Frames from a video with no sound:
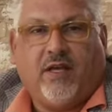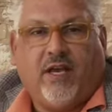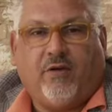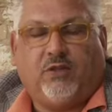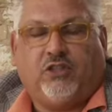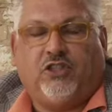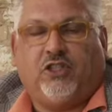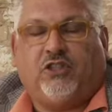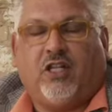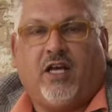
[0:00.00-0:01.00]
It was
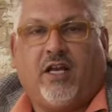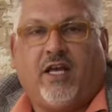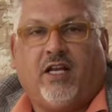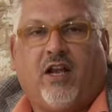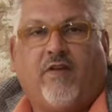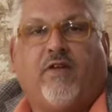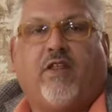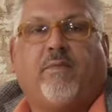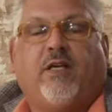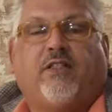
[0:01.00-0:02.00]
just on a love of
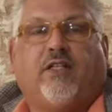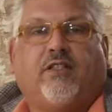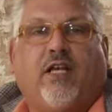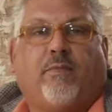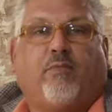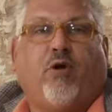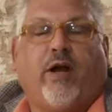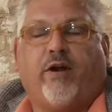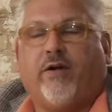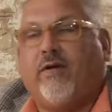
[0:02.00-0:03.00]
the business and a
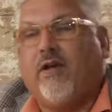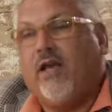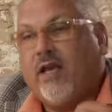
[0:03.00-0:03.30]
prayer,